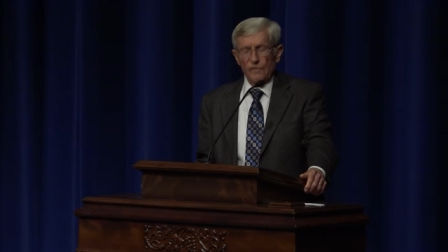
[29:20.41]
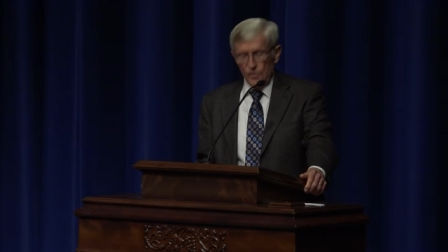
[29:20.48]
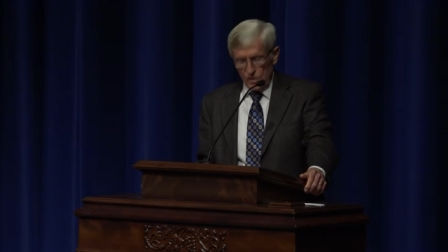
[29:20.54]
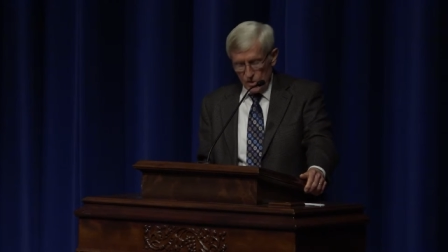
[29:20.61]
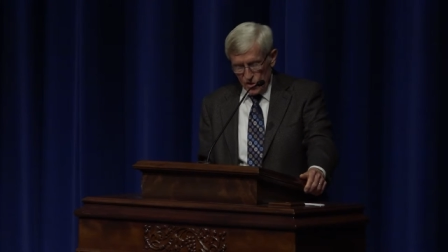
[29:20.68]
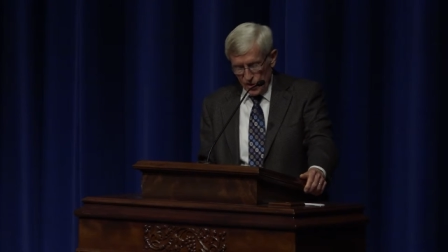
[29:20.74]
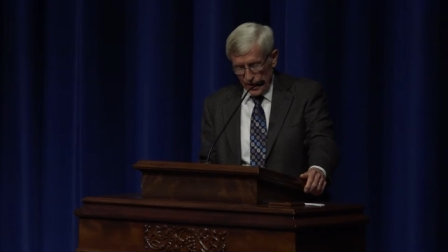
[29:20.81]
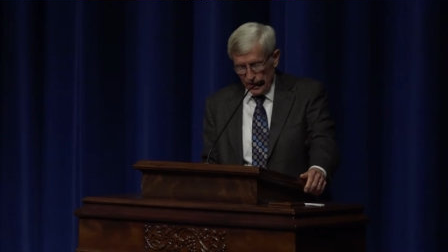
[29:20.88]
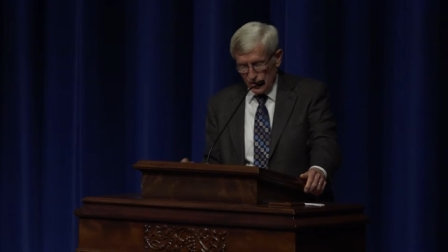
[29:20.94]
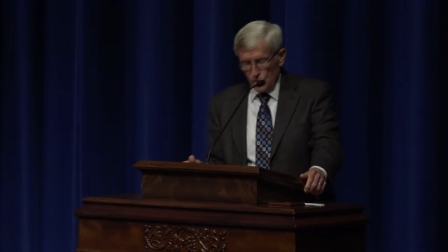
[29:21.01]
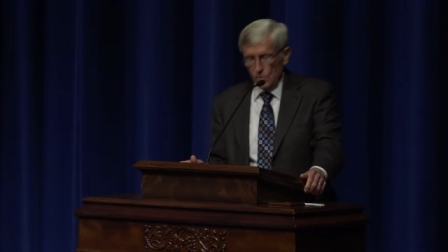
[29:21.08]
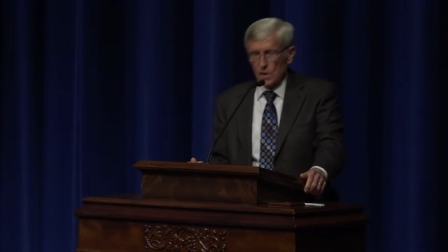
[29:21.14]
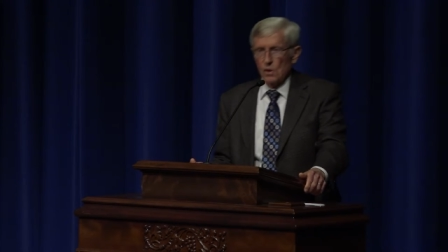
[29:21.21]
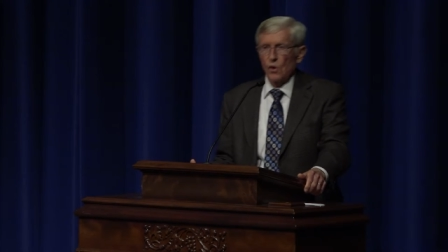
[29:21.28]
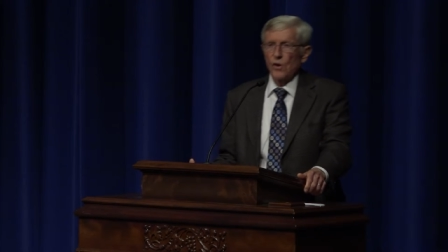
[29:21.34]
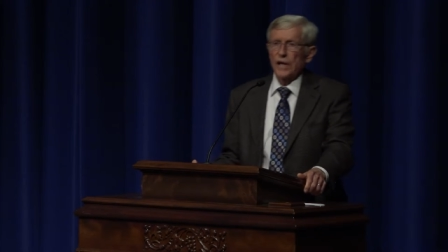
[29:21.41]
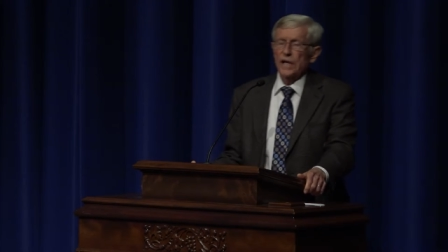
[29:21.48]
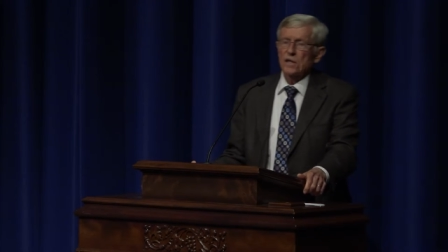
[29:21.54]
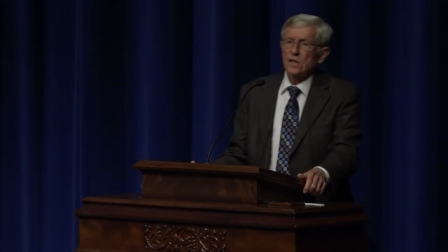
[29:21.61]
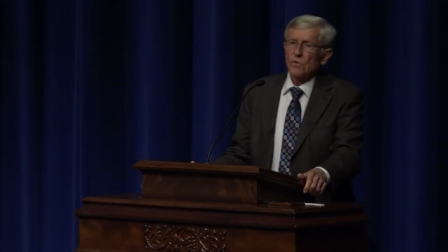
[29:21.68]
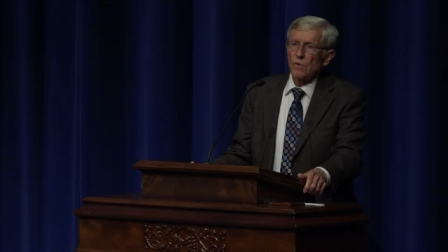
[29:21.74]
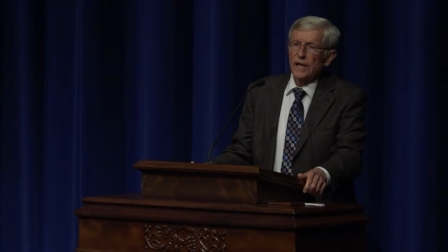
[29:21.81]
food sales were growing
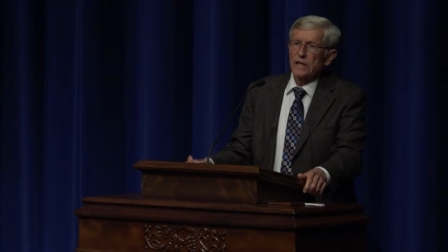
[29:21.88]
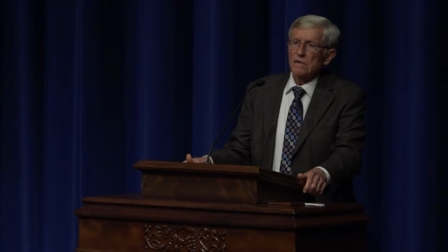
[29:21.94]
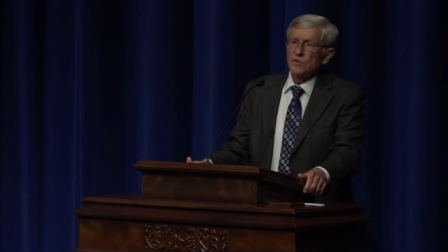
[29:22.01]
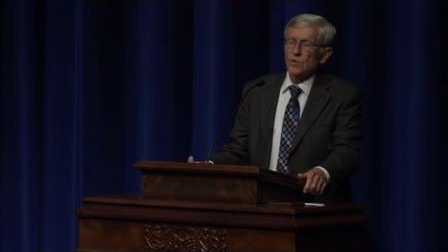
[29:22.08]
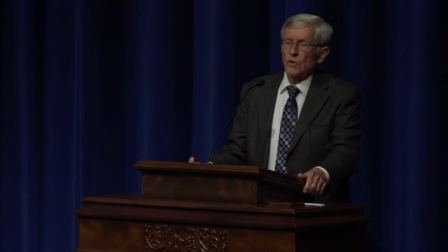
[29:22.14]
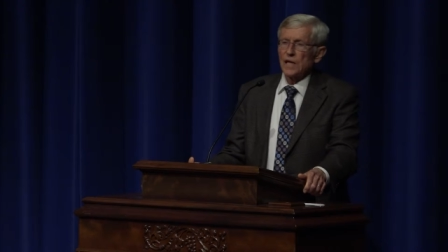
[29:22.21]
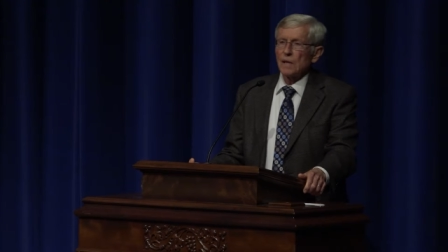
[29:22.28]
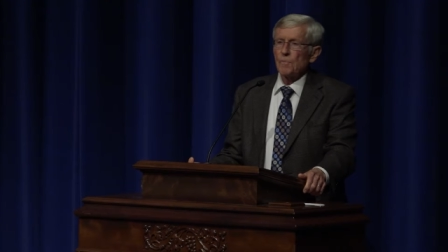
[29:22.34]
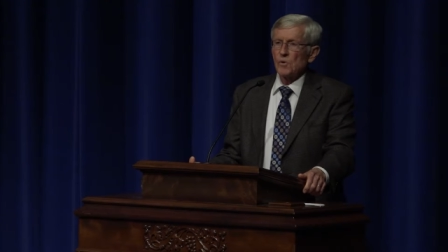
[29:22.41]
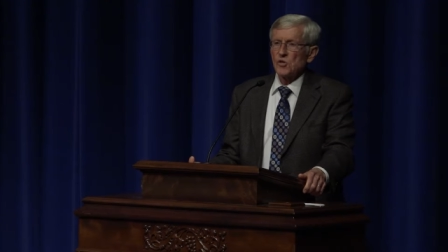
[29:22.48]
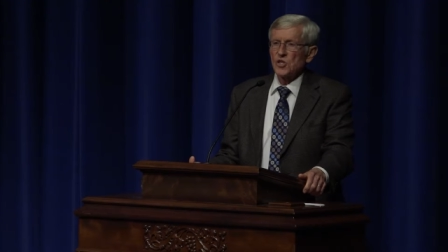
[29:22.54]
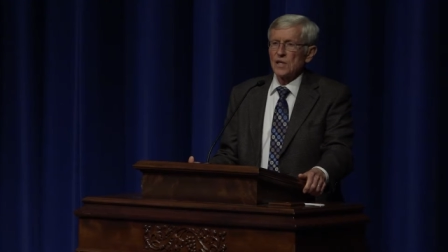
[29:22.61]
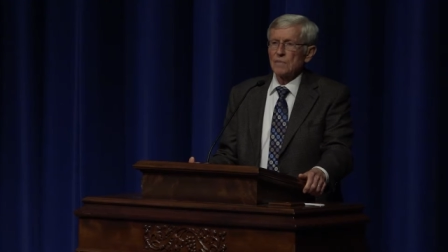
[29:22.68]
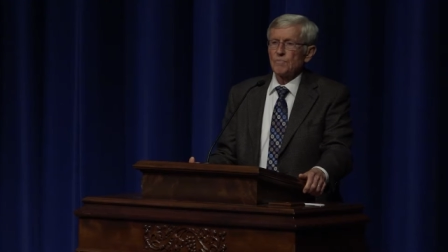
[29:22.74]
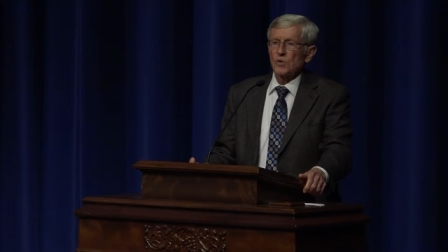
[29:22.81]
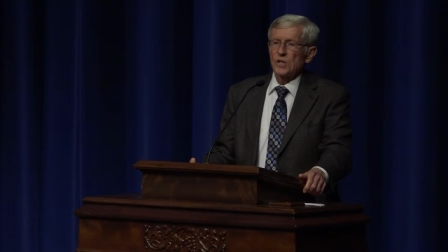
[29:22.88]
at the rate of twenty percent